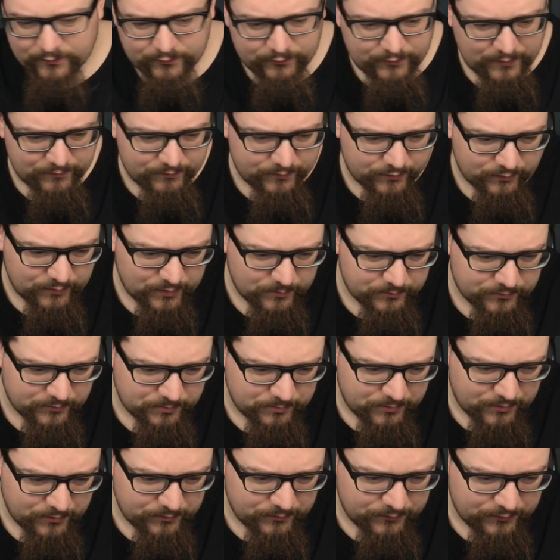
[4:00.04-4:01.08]
7 grams of
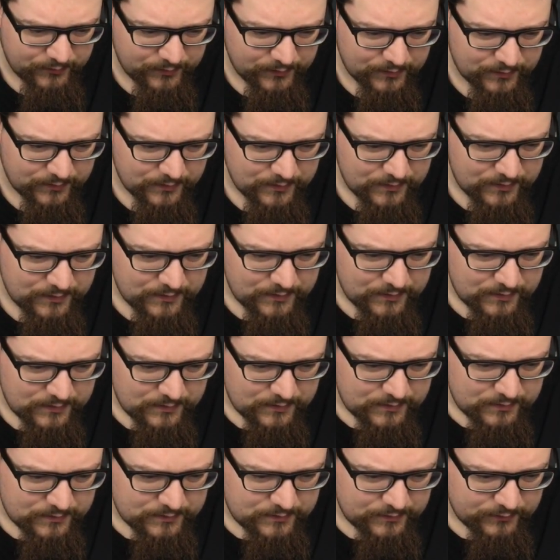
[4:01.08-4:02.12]
protein.
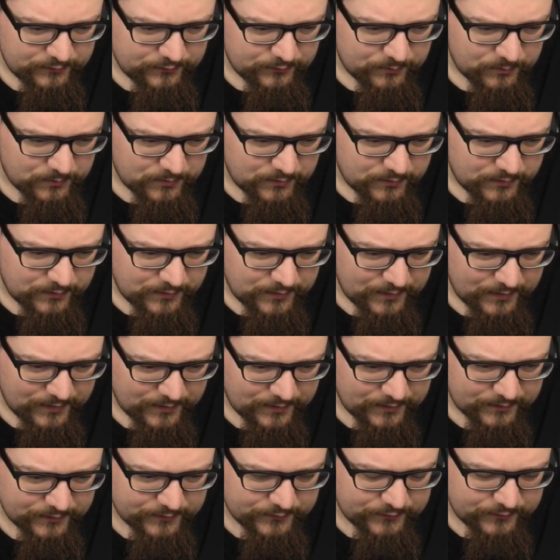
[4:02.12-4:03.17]
This one
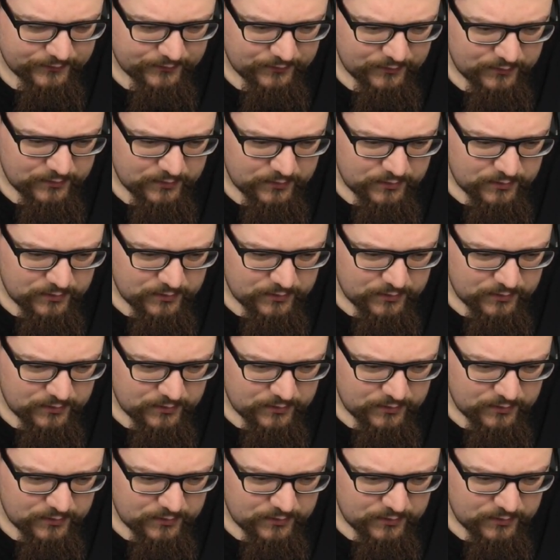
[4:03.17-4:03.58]
has